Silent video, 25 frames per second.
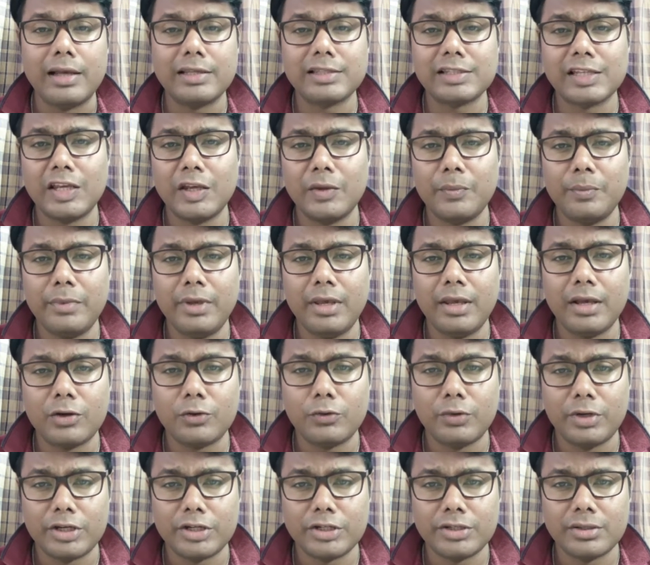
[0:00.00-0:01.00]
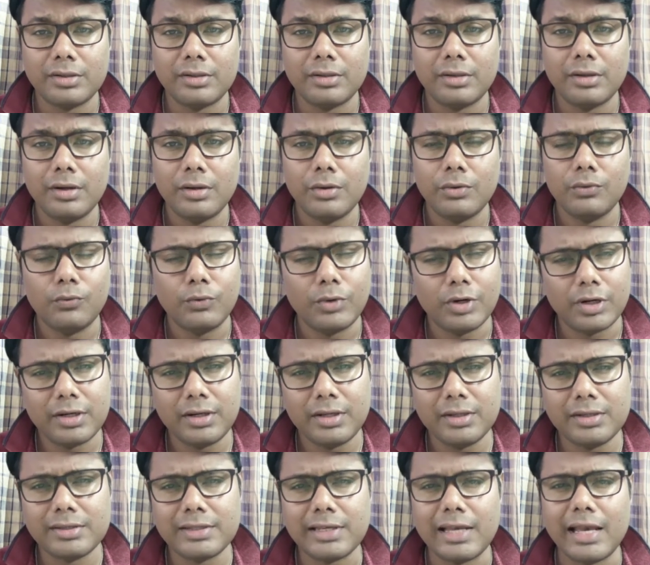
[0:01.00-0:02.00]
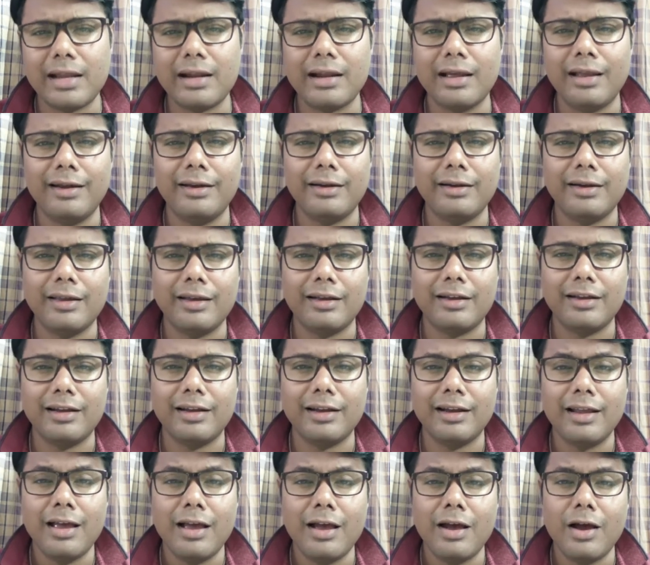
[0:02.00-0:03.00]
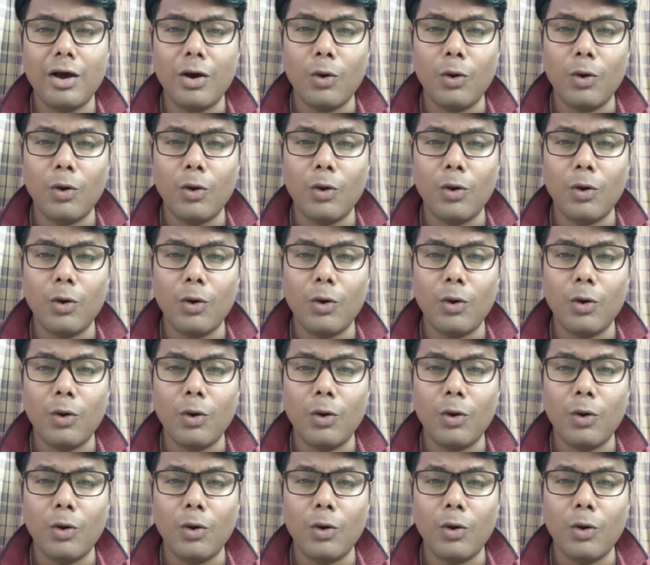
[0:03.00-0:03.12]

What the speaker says: asking me a question, what is analytical?